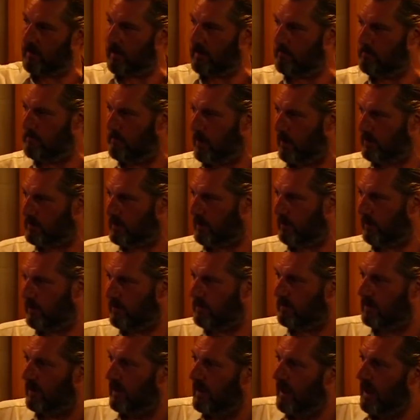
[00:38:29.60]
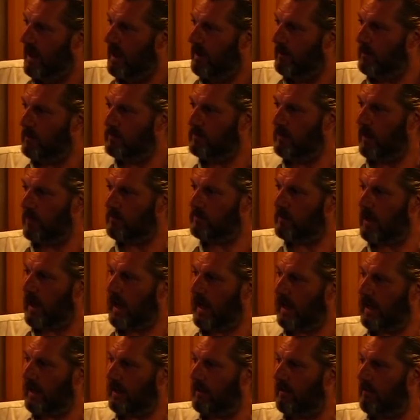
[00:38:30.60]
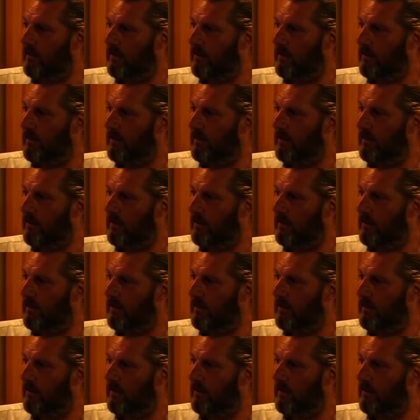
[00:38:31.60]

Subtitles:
great monument, was not taken,